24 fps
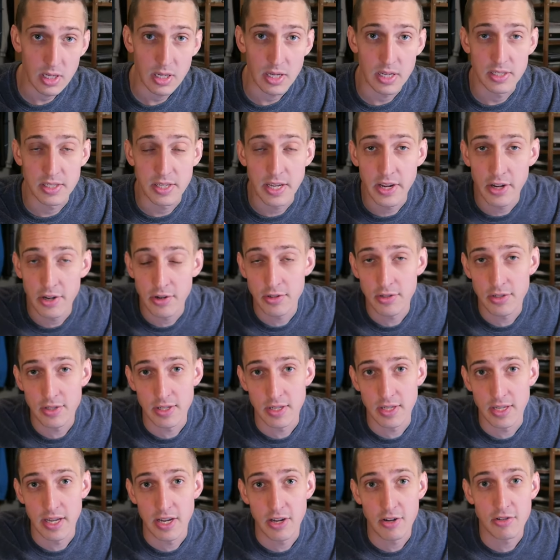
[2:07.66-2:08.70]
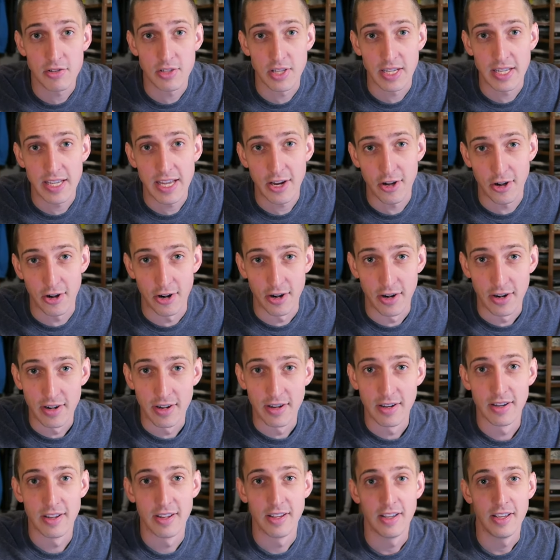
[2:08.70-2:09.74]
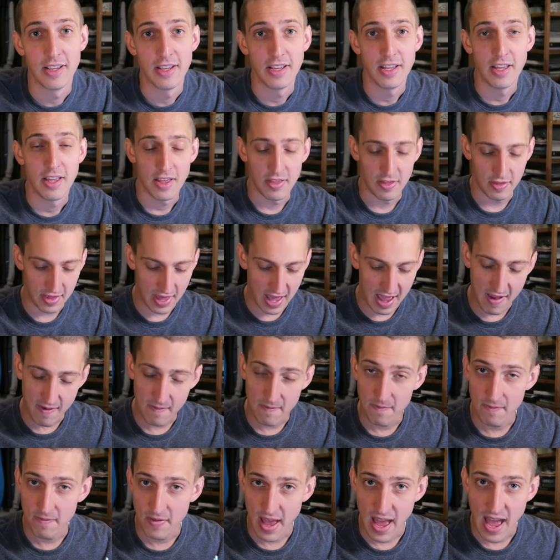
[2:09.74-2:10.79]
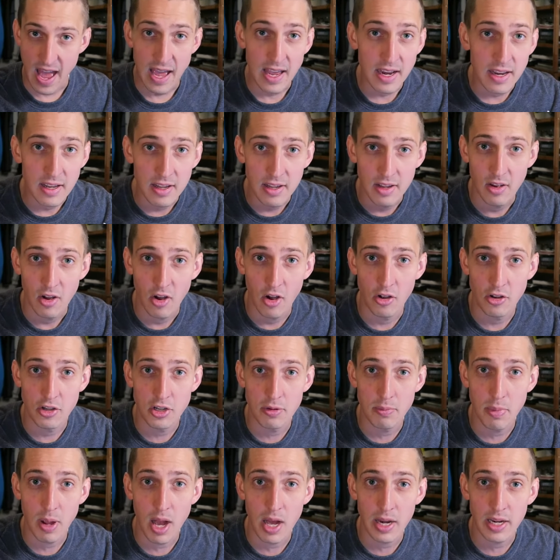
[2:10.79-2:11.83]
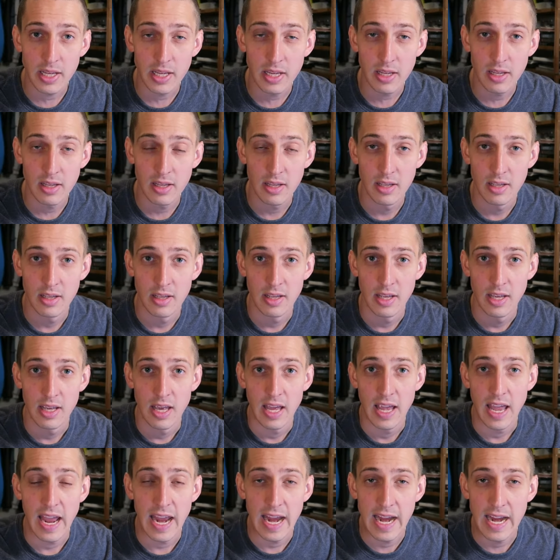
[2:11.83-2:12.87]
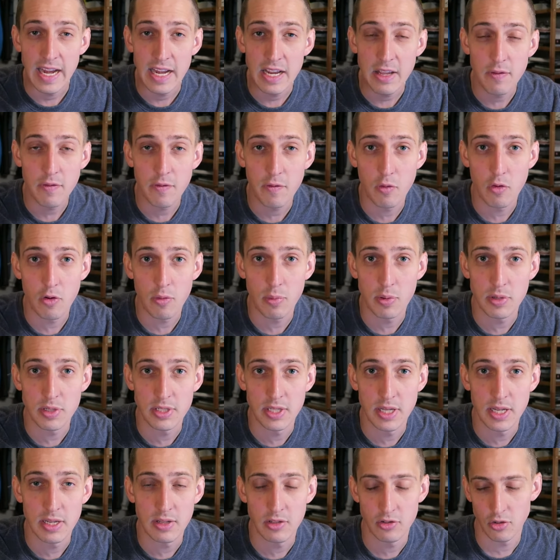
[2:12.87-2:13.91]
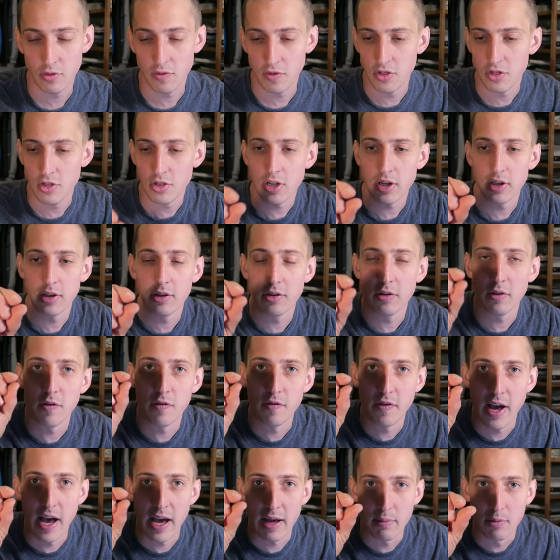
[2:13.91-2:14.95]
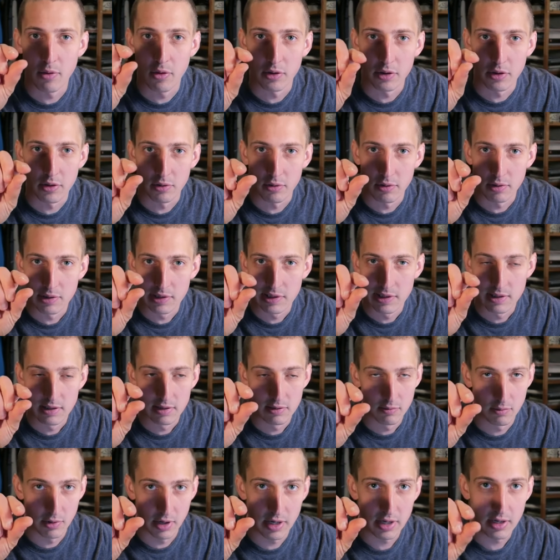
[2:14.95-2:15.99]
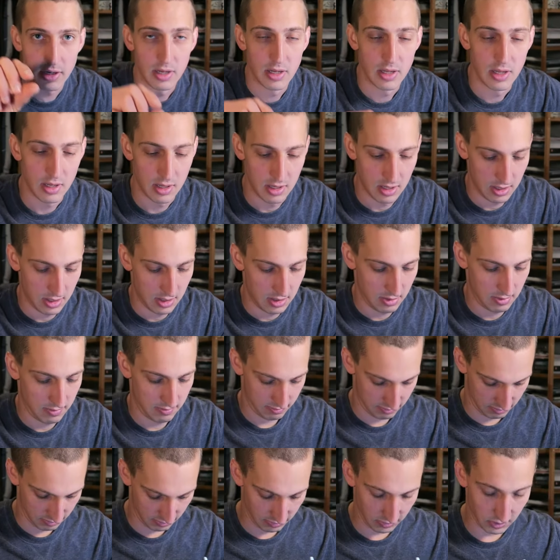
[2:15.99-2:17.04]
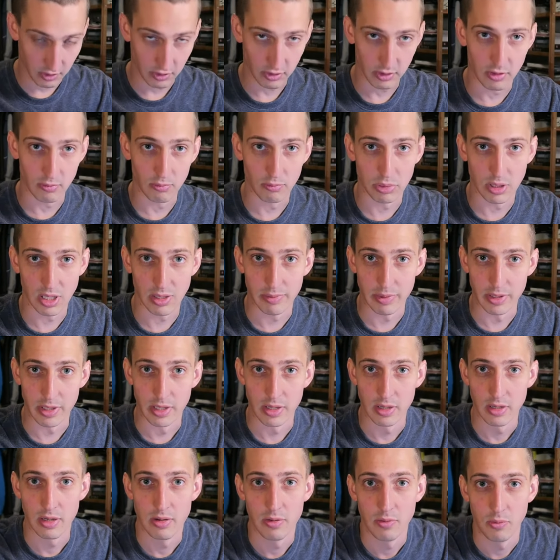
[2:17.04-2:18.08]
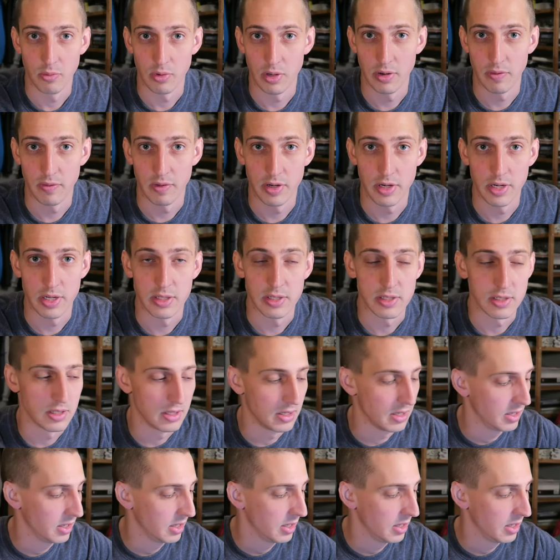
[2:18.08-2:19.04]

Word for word: Because here's the kicker. That fat on your body, 84%, so if you took a little fat molecule, right, your little blubber, wherever it is,